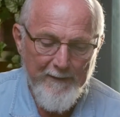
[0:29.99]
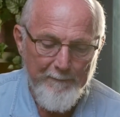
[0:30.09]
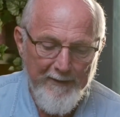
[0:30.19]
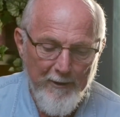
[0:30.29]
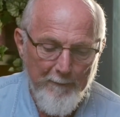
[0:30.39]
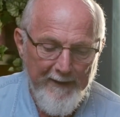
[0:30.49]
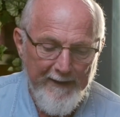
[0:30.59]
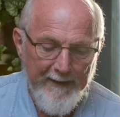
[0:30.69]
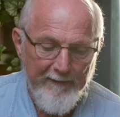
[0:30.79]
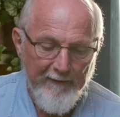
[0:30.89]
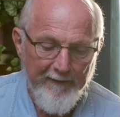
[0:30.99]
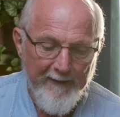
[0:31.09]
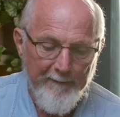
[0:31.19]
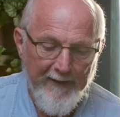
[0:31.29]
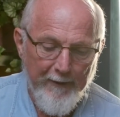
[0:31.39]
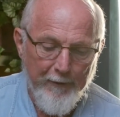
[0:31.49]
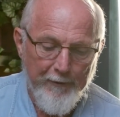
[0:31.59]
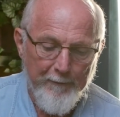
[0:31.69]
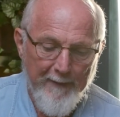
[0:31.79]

be obedient to them that are your